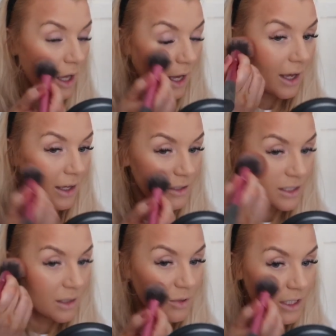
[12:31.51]
and
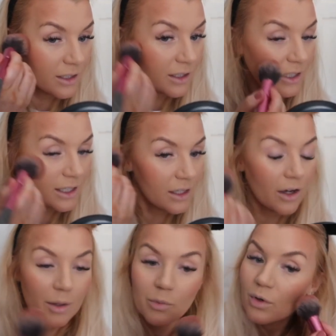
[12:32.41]
in particularly
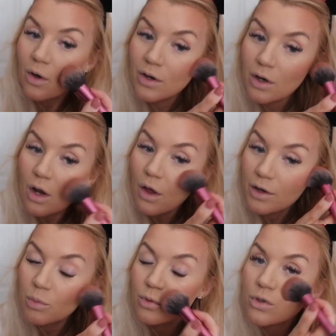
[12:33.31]
I put on a lot
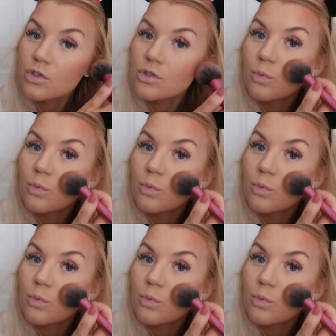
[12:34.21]
of blush